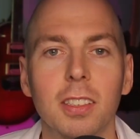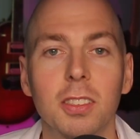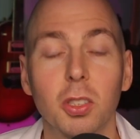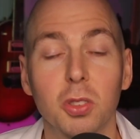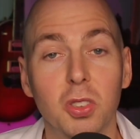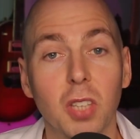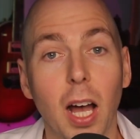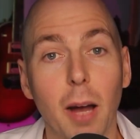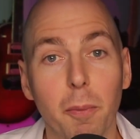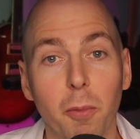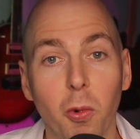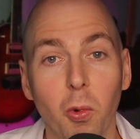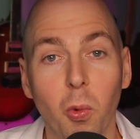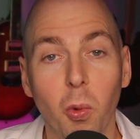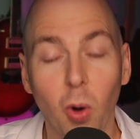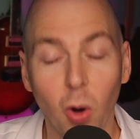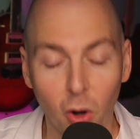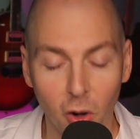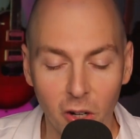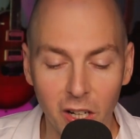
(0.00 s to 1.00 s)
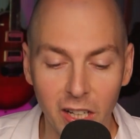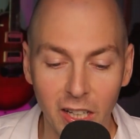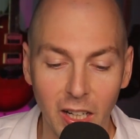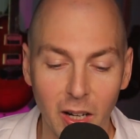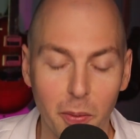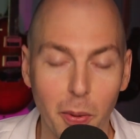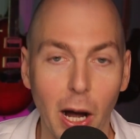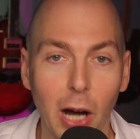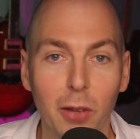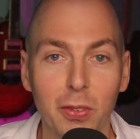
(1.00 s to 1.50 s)
So stop worrying
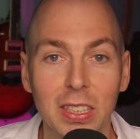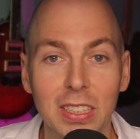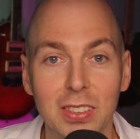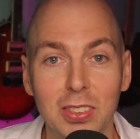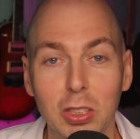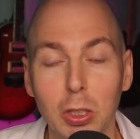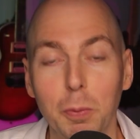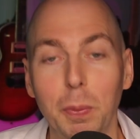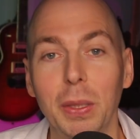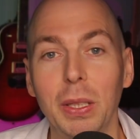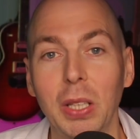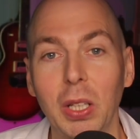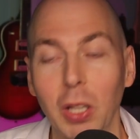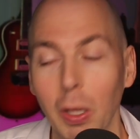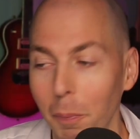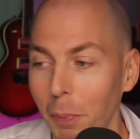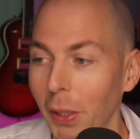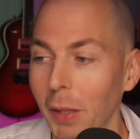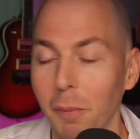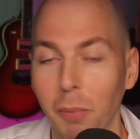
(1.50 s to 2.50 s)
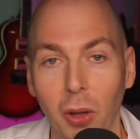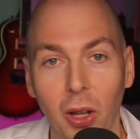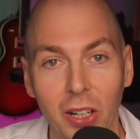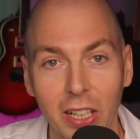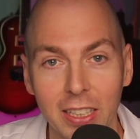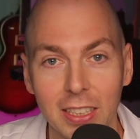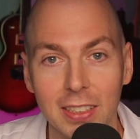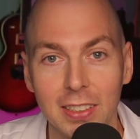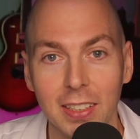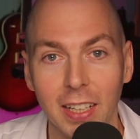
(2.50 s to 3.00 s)
about these stupid clipping
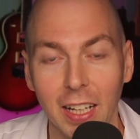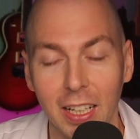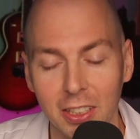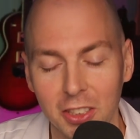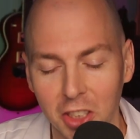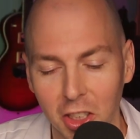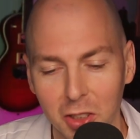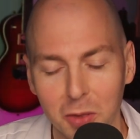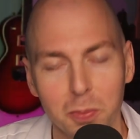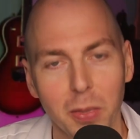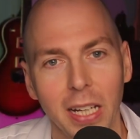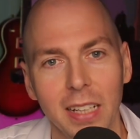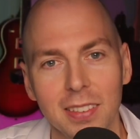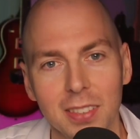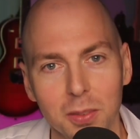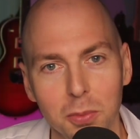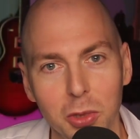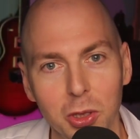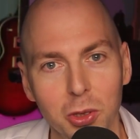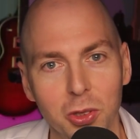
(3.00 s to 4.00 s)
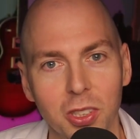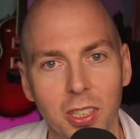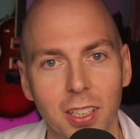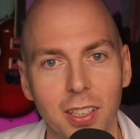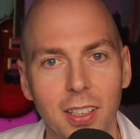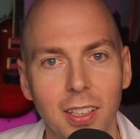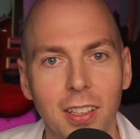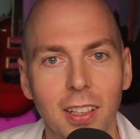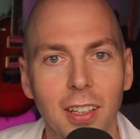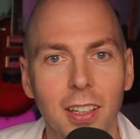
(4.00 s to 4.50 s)
plugins and just make some
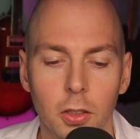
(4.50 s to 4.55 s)
music.